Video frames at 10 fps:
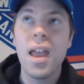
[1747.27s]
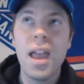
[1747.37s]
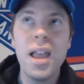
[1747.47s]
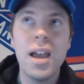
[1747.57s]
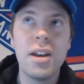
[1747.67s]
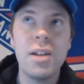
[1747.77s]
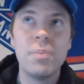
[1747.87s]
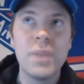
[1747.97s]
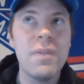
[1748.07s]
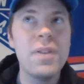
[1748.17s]
And
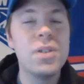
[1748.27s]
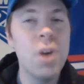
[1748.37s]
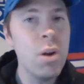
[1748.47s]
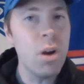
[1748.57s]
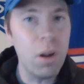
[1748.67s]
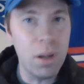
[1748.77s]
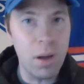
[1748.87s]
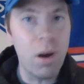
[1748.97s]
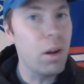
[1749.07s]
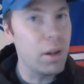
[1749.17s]
if you don't go
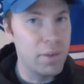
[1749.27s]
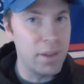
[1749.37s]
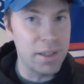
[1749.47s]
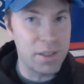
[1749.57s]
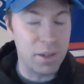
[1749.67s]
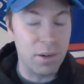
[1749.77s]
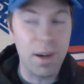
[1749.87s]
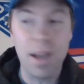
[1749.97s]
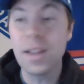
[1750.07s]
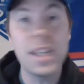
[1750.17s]
all in this year,
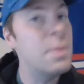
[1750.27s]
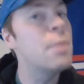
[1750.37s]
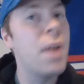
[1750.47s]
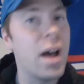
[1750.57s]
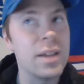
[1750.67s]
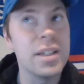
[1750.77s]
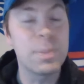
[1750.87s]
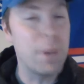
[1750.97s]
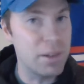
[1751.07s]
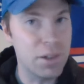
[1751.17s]
and keep in mind,
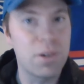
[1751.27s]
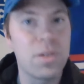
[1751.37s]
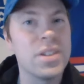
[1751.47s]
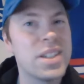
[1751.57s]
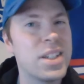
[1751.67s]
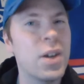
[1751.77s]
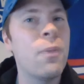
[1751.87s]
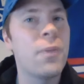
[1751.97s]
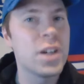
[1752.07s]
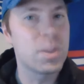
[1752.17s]
despite their struggles, still
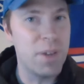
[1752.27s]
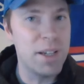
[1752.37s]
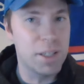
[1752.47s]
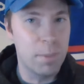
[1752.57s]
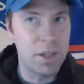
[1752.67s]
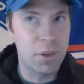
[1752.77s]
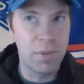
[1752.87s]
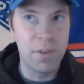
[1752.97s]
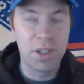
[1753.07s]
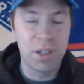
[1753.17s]
first place in the Metro
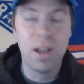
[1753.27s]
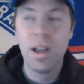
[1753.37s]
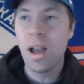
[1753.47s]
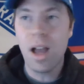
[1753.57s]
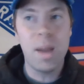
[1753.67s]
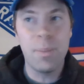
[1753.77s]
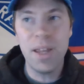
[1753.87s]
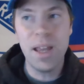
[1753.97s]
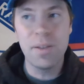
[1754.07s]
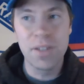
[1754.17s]
Division,
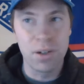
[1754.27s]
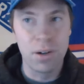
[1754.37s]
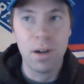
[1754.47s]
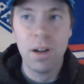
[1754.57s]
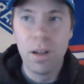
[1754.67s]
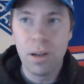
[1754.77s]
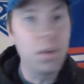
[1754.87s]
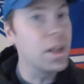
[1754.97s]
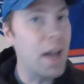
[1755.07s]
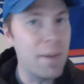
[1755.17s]
playoffs are
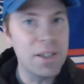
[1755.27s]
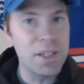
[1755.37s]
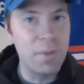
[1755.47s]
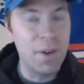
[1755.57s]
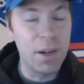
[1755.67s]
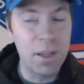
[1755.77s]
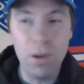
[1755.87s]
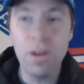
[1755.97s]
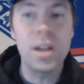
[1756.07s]
looking obviously very good.